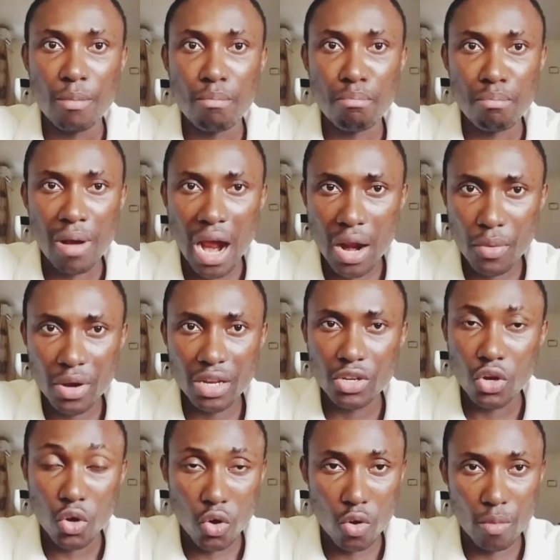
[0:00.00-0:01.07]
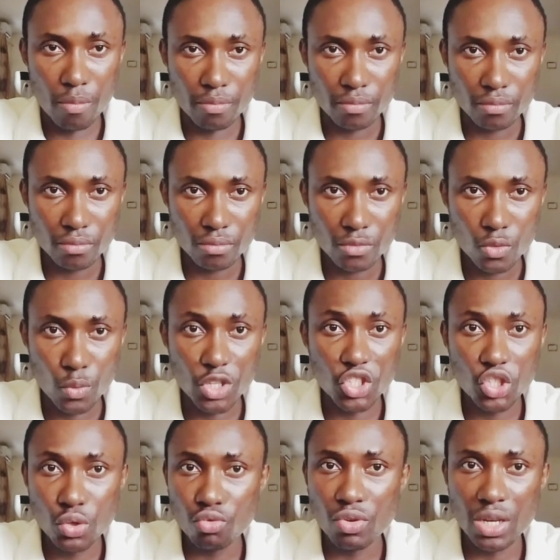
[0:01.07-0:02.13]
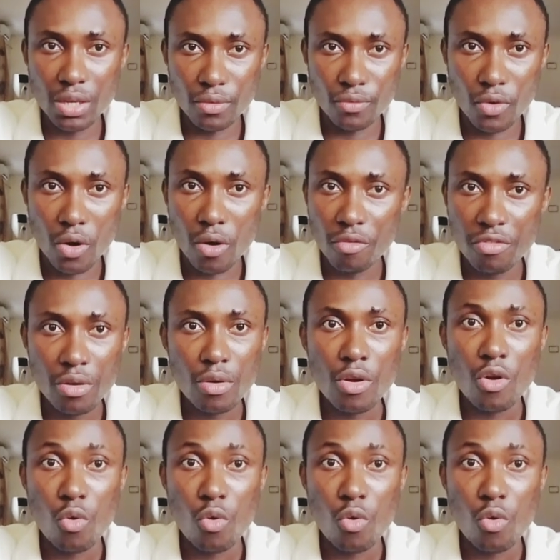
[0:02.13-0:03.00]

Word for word: married home with children involved